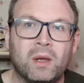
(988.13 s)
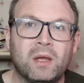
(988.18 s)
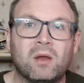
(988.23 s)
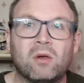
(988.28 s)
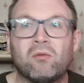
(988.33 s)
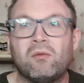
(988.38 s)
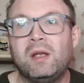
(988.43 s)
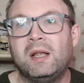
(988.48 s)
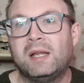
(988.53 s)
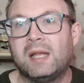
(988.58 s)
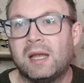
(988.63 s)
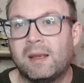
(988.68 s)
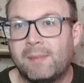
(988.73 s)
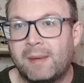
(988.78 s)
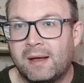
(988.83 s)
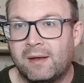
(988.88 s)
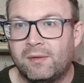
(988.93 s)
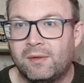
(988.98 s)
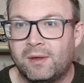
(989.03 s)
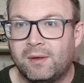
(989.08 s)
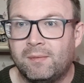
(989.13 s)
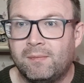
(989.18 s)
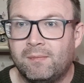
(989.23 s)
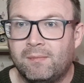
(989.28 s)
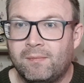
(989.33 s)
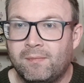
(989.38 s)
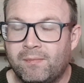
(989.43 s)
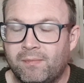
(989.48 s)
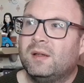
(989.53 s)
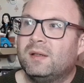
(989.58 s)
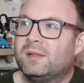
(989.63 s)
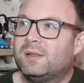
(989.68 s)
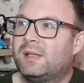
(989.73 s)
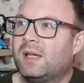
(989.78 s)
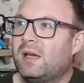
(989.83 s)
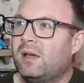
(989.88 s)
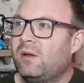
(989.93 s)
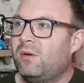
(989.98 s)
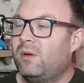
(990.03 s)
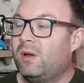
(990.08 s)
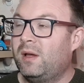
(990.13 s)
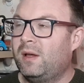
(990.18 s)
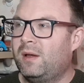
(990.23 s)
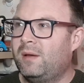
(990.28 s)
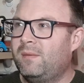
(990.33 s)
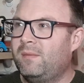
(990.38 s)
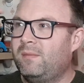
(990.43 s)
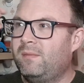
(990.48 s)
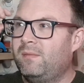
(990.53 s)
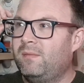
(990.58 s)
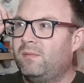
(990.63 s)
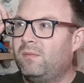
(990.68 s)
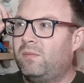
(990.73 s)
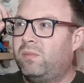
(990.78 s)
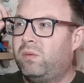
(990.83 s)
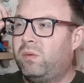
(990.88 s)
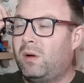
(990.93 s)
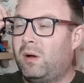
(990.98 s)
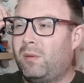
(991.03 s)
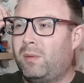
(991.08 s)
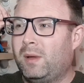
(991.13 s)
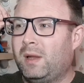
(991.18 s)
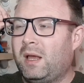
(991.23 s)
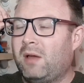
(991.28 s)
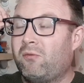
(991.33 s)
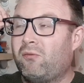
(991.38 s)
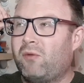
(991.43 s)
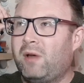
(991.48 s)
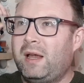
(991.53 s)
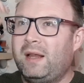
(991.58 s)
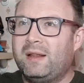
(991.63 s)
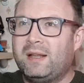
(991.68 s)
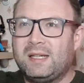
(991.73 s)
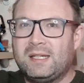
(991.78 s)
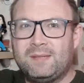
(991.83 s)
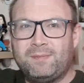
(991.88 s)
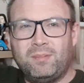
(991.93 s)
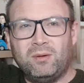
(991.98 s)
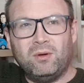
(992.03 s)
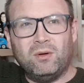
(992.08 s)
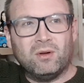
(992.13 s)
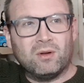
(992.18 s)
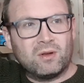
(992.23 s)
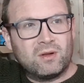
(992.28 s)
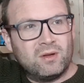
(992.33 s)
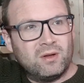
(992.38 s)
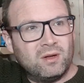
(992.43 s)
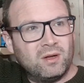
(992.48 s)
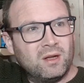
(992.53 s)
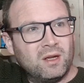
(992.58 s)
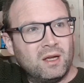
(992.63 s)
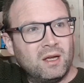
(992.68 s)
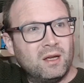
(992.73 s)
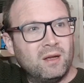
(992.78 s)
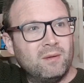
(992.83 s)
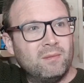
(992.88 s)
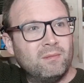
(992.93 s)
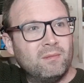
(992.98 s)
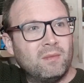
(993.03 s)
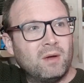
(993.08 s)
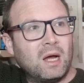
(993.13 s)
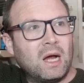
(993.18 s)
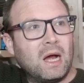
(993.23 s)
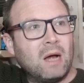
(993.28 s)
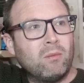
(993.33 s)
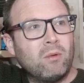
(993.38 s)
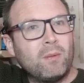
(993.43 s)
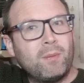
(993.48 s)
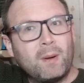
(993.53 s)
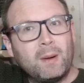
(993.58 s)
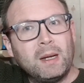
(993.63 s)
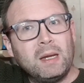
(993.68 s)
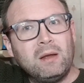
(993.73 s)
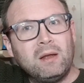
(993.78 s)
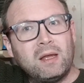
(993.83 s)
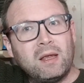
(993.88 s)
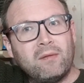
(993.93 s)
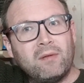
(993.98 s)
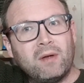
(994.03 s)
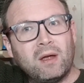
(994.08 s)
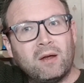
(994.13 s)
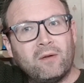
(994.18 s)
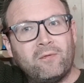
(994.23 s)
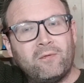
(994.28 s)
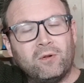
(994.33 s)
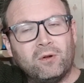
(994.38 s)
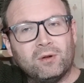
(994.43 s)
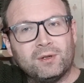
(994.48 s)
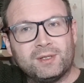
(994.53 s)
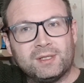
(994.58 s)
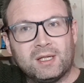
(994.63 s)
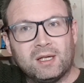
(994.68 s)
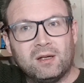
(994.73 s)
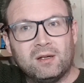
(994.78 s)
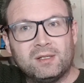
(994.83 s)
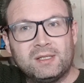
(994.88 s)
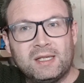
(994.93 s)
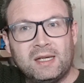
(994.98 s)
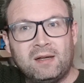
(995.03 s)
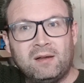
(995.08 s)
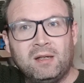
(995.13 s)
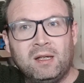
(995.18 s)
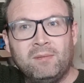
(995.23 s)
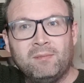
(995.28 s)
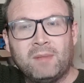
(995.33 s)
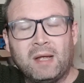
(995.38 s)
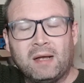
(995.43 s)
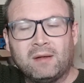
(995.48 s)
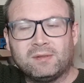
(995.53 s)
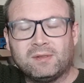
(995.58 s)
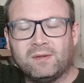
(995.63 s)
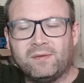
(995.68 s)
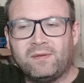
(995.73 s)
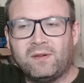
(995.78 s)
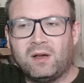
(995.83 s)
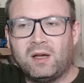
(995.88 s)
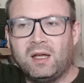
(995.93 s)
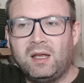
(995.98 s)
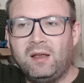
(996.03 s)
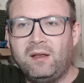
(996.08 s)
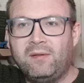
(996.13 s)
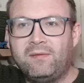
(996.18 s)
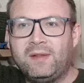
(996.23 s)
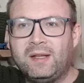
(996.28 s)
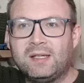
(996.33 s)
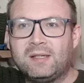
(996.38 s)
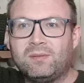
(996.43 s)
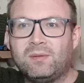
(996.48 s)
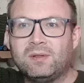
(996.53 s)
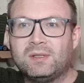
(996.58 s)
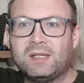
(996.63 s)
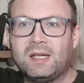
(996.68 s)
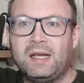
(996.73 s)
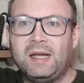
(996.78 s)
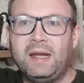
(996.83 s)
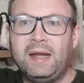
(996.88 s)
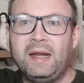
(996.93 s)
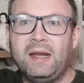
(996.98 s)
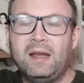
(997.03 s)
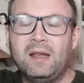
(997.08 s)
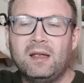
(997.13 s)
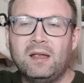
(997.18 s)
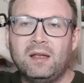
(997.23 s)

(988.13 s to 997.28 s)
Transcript: reading about them. So, what would I rate this book? I would probably give it a 4 stars out of 5. This was a